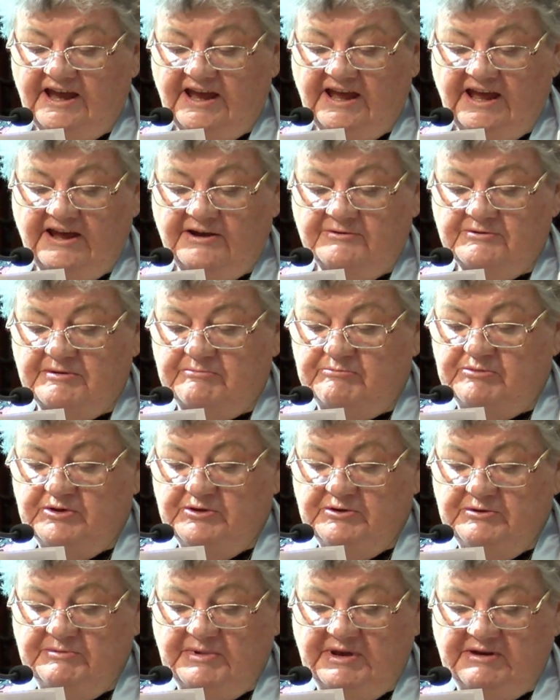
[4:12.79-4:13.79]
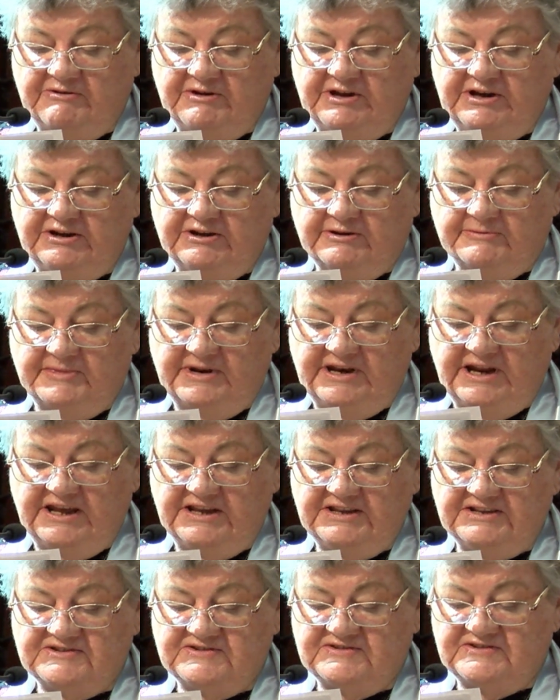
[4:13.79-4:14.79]
how a blueberry
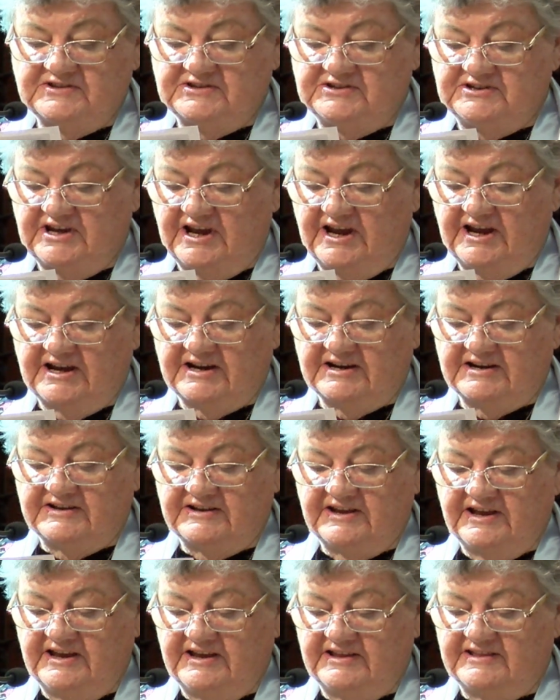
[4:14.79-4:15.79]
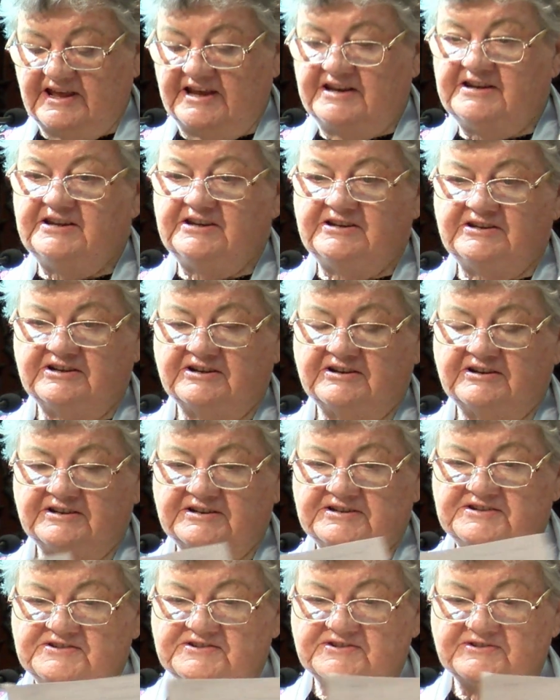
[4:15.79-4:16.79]
dominates the tongue that it
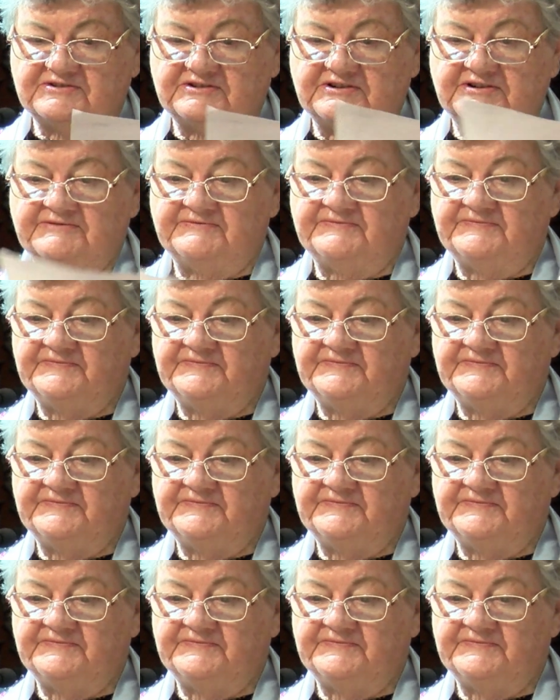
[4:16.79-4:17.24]
dies on.